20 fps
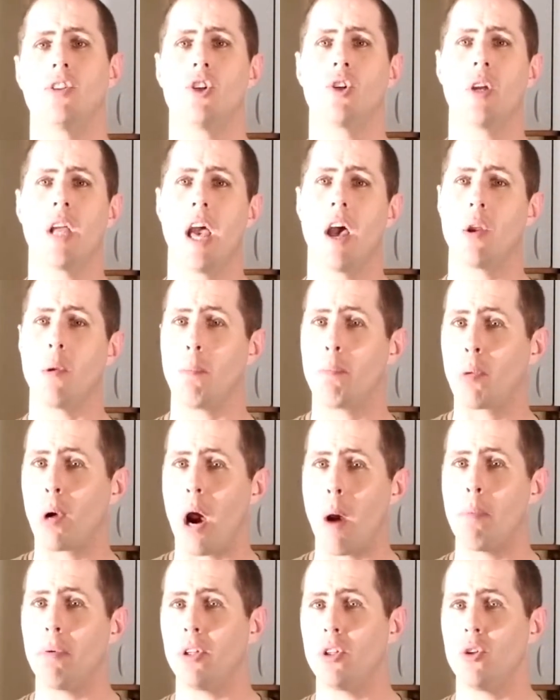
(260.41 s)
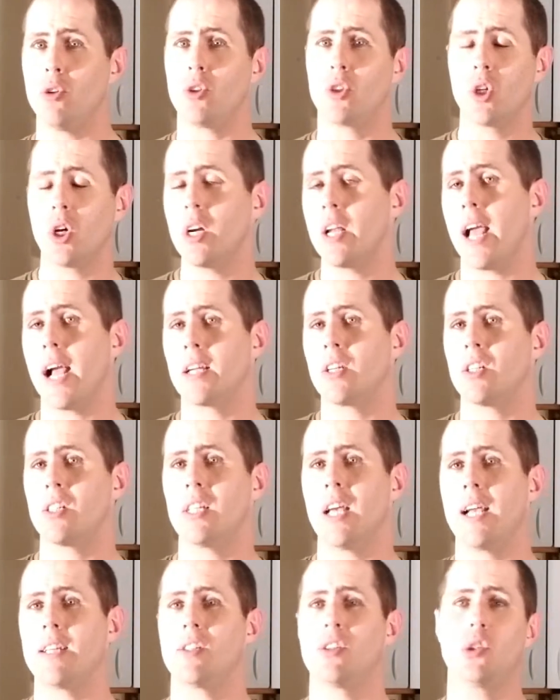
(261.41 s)
to show you how to properly do certain
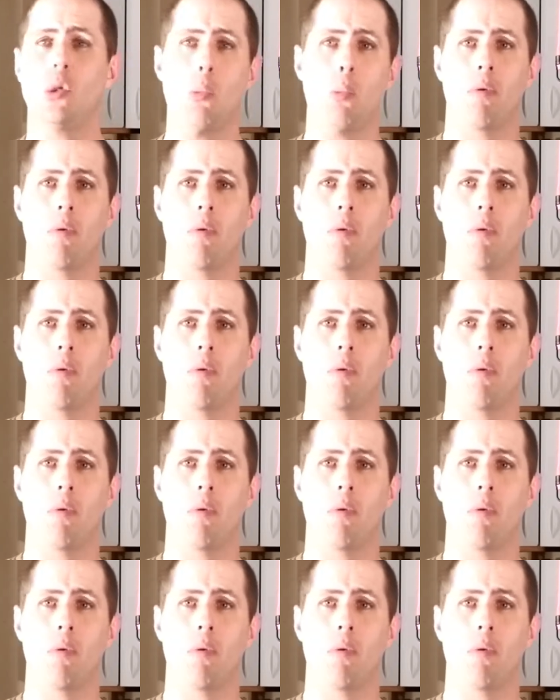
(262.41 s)
exercises to